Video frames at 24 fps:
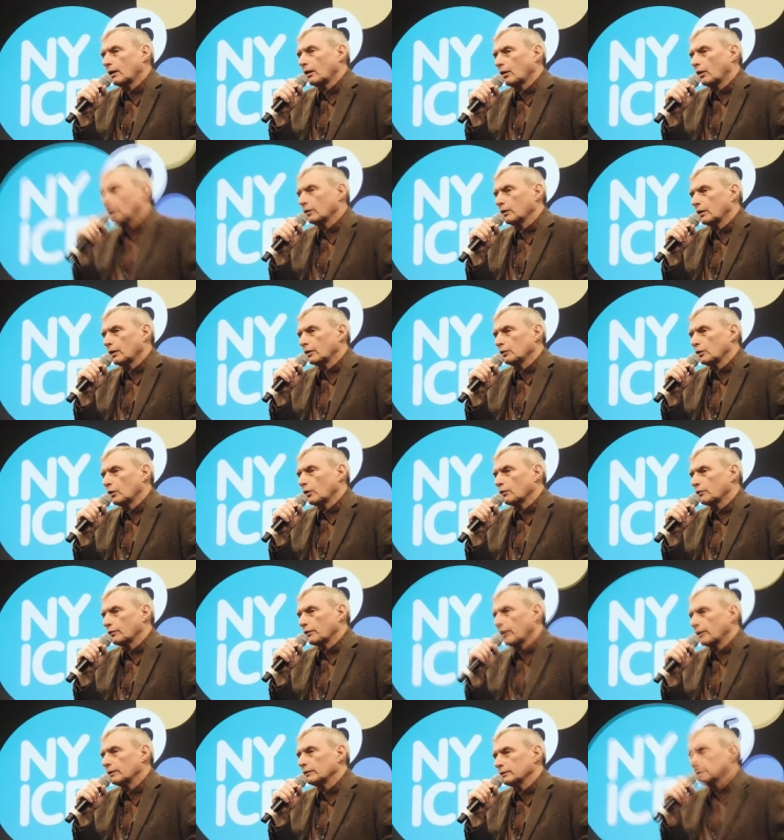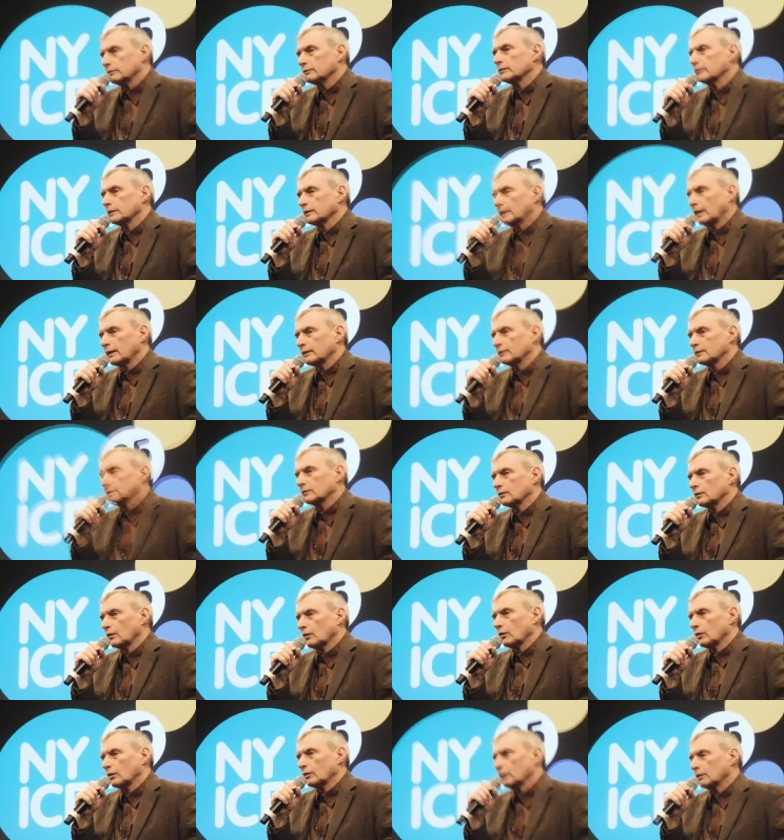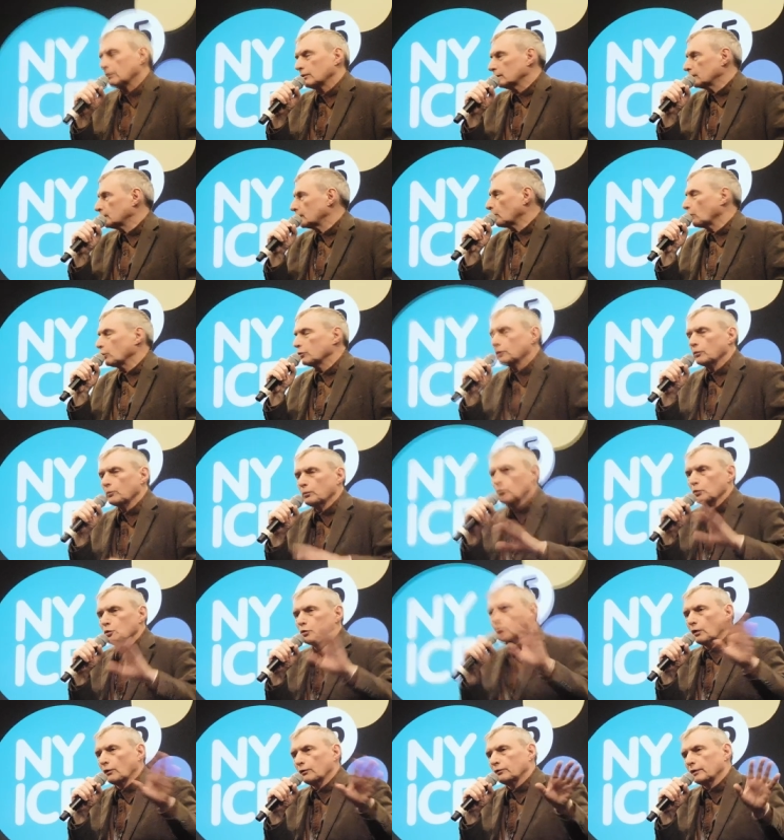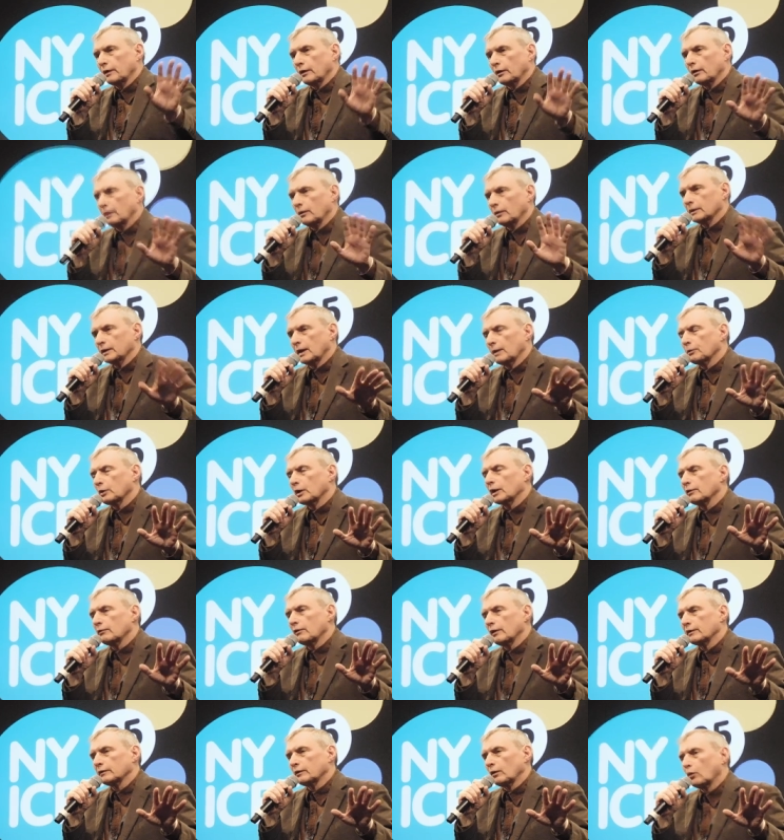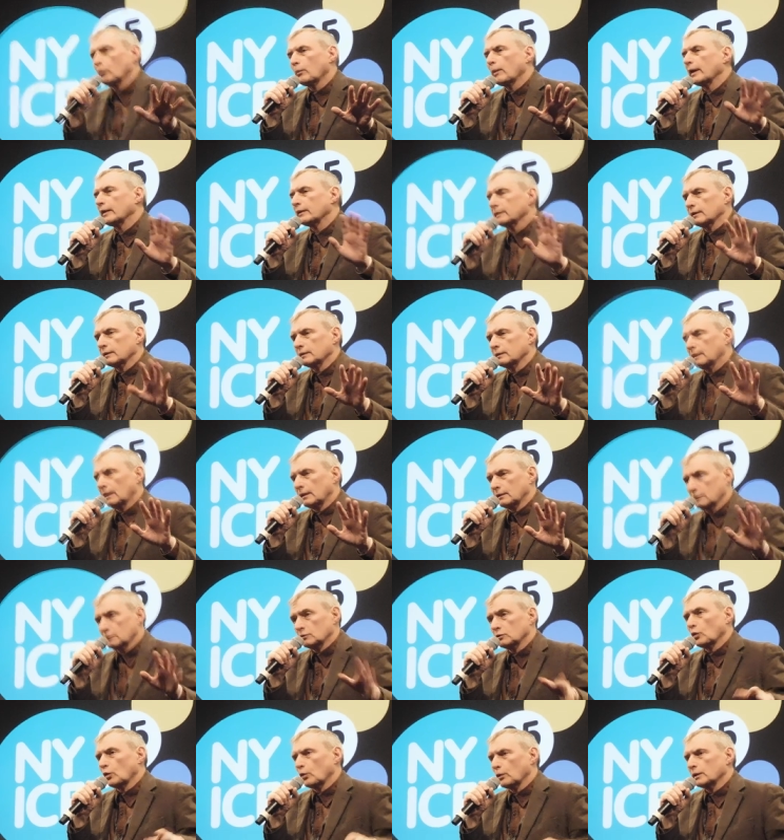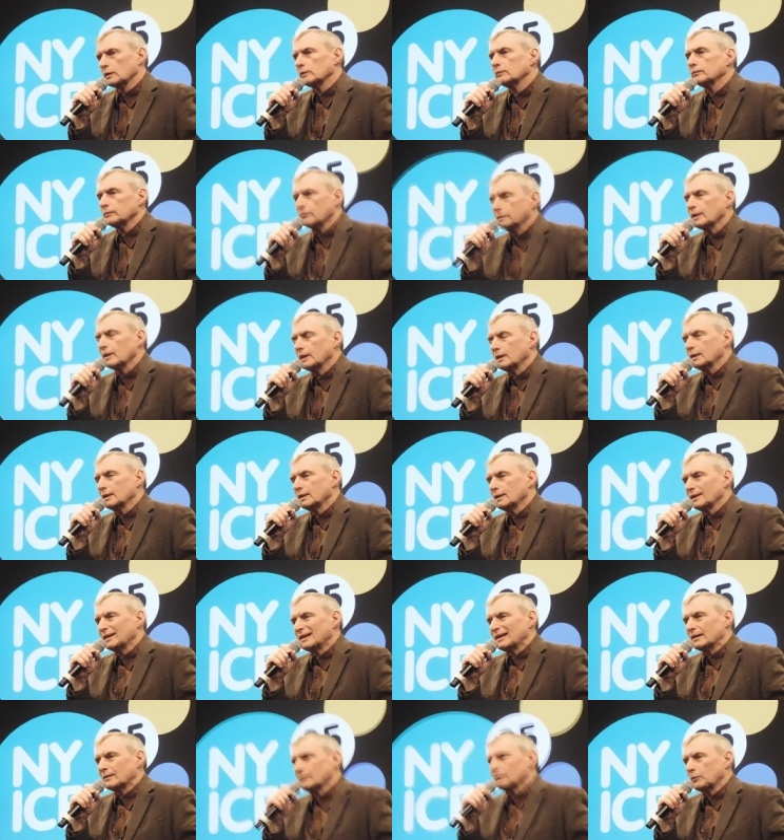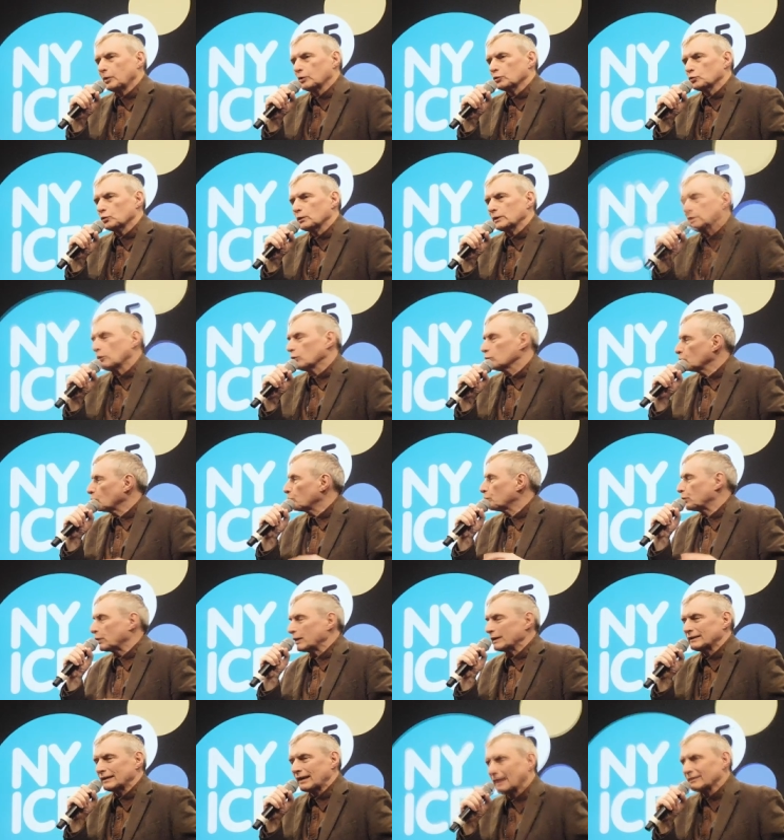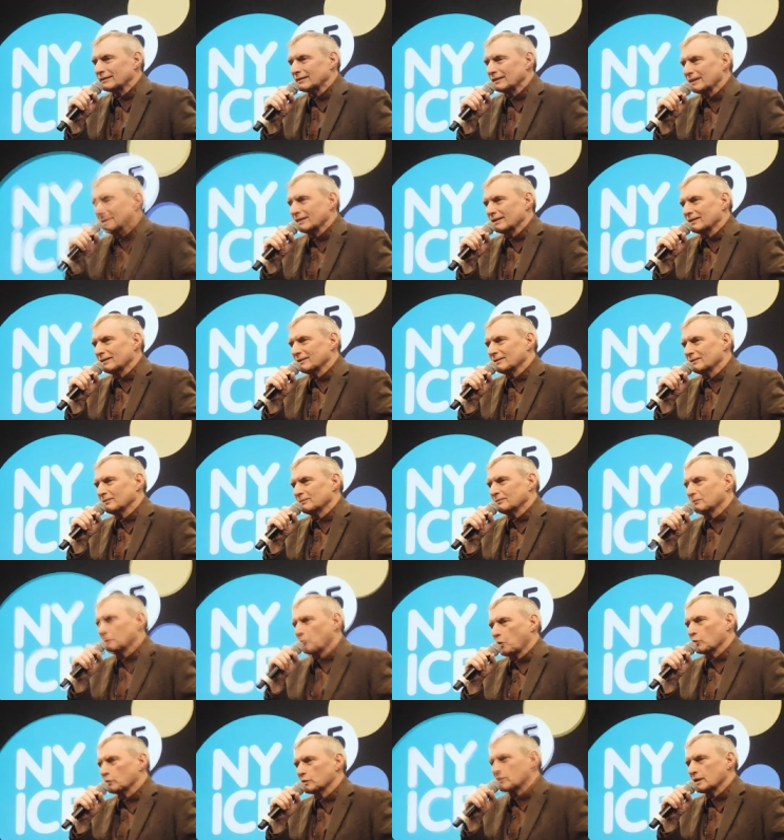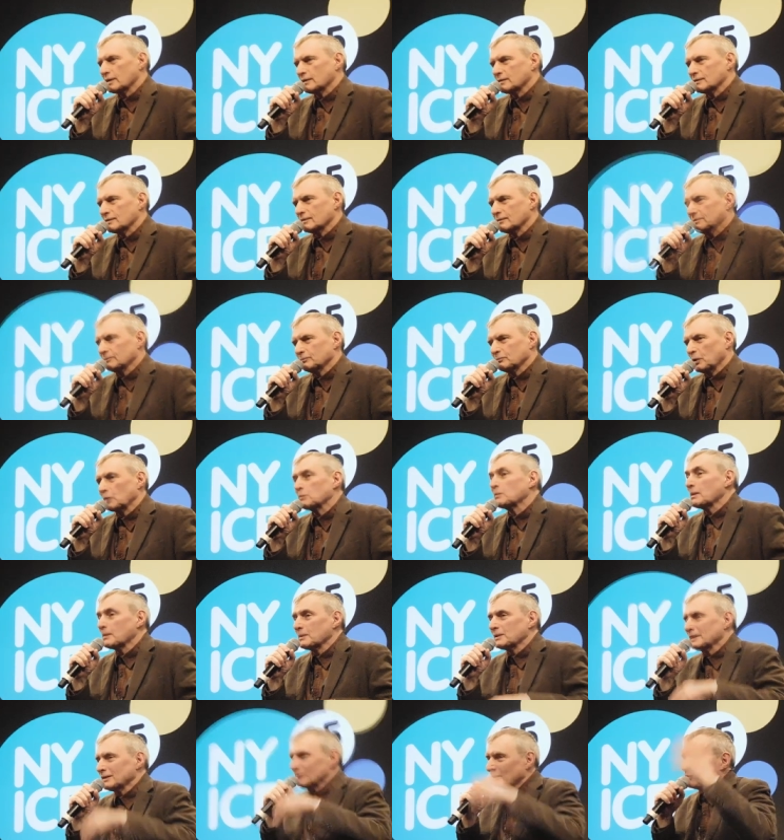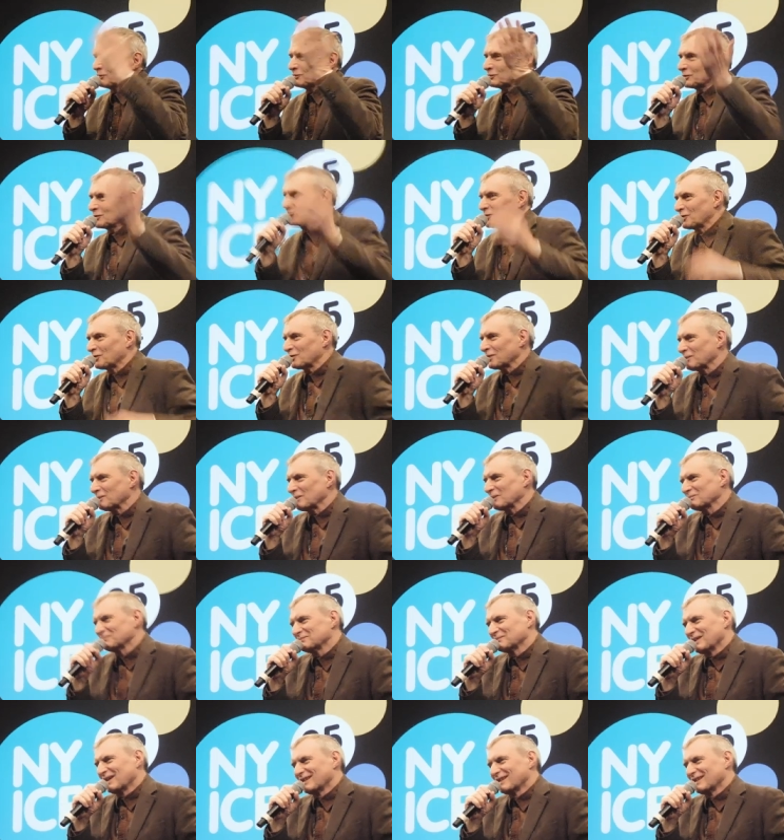uh, an orphan that's uh, there was a book of uh, gabrielle vincent about that story but we don't do precisely more things. But maybe in a future film.